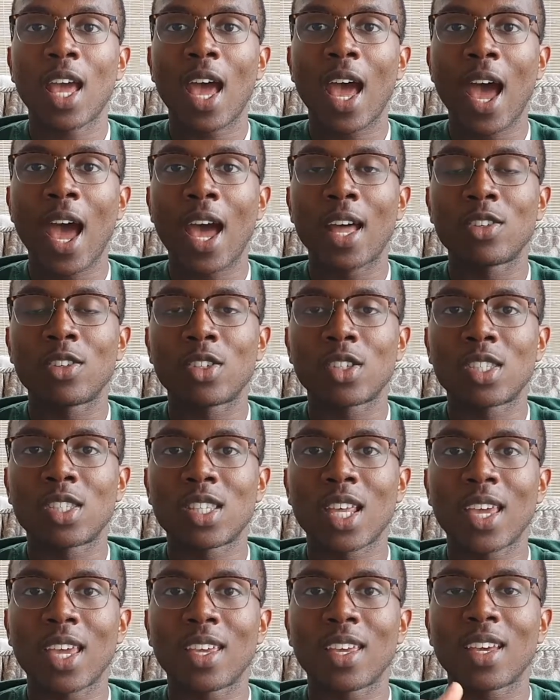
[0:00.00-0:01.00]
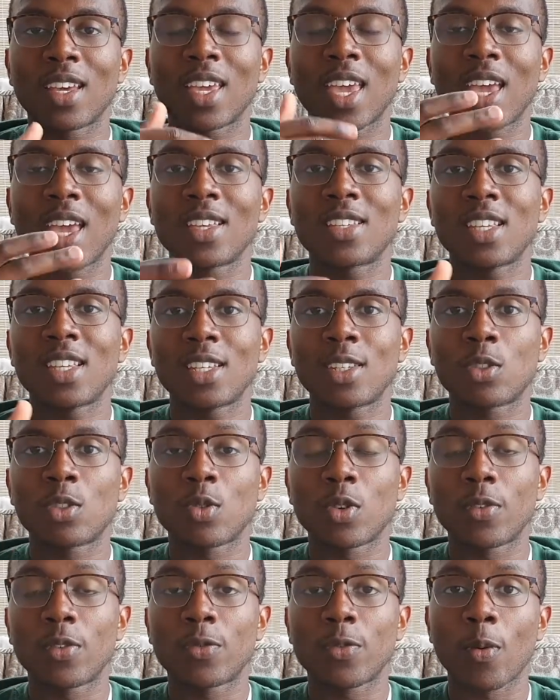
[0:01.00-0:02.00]
and just take a case
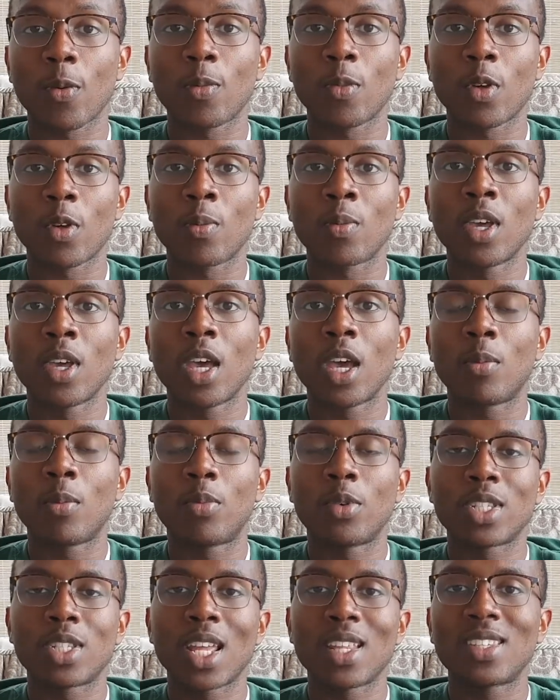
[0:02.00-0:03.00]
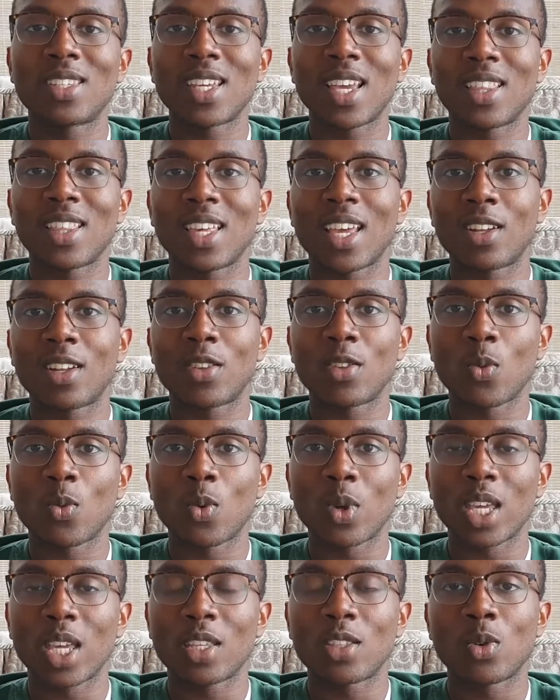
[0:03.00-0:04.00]
history from them and present it at the end of the
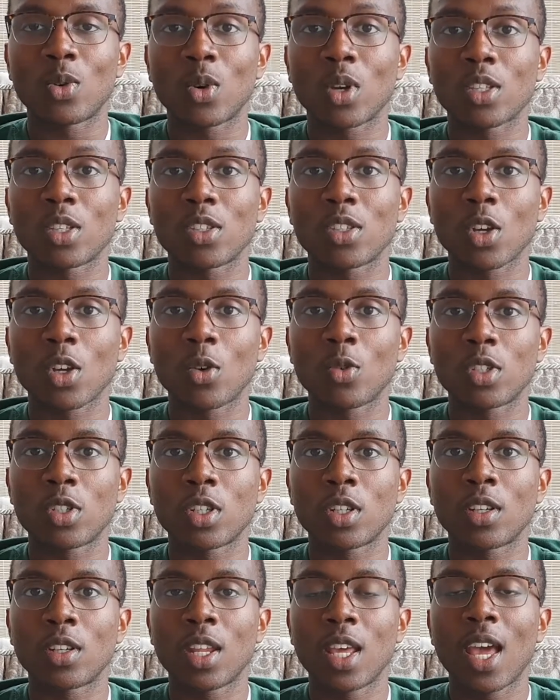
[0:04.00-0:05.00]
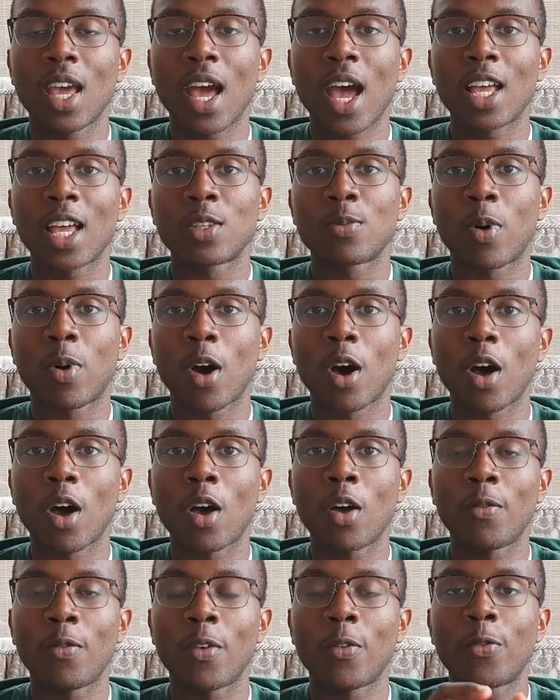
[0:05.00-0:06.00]
week to a consultant as part
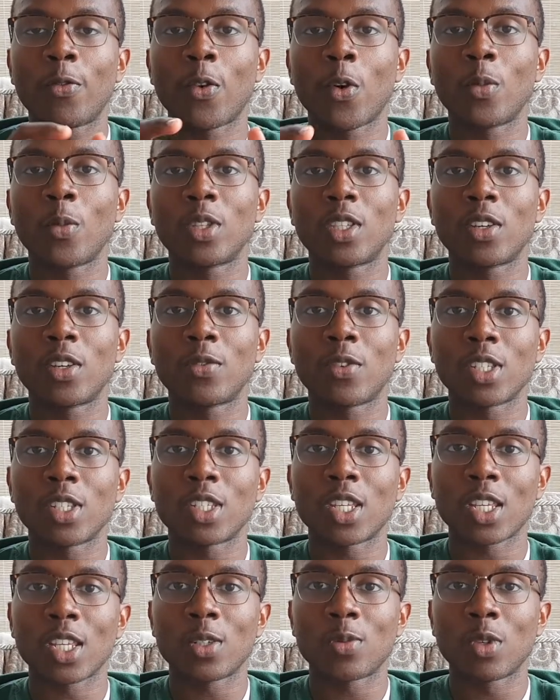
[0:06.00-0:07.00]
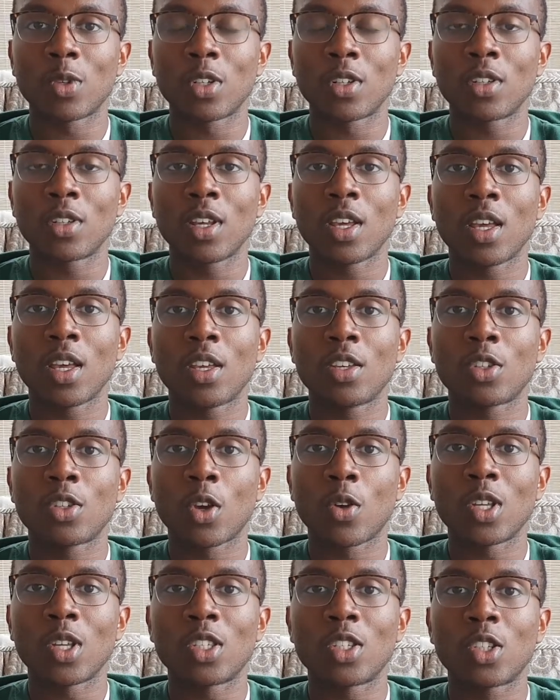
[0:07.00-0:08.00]
of a formative assessment. So
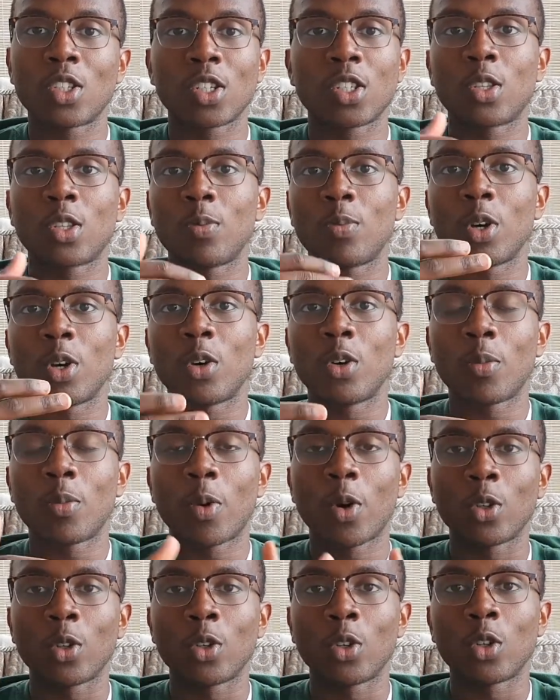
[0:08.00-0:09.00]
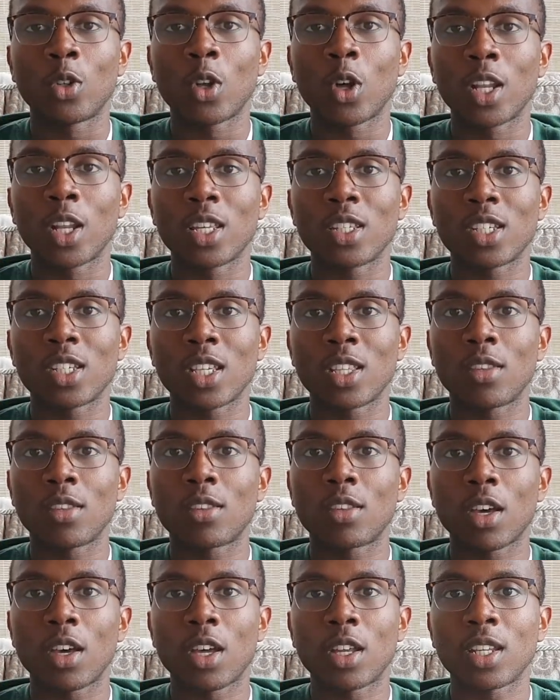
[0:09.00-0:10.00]
it's just to build upon your knowledge in
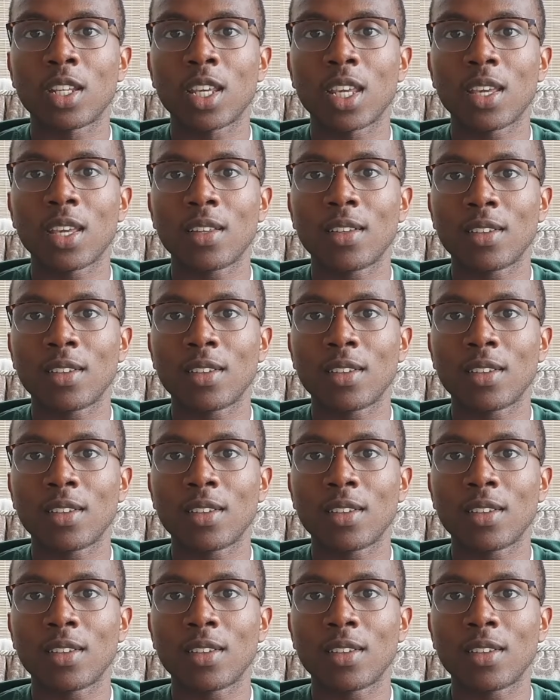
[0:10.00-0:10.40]
third year.